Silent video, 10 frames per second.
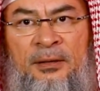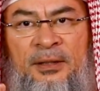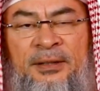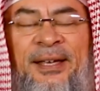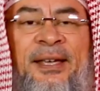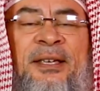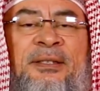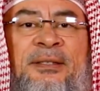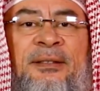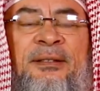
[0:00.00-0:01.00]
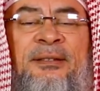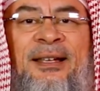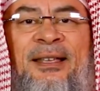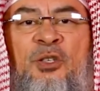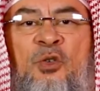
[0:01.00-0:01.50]
the days
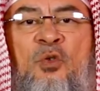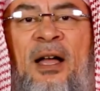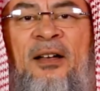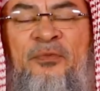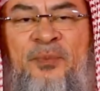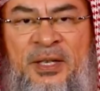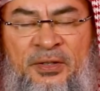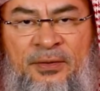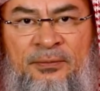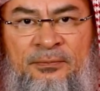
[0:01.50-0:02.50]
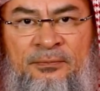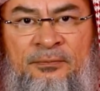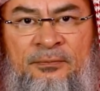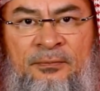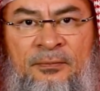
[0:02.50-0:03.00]
that you have missed
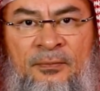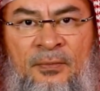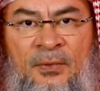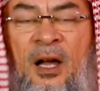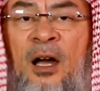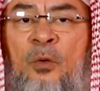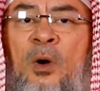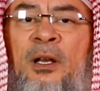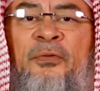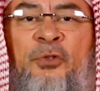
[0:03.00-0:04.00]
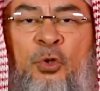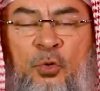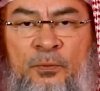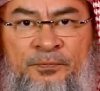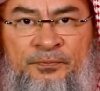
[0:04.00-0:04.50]
are one of
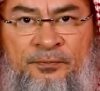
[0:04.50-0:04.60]
two.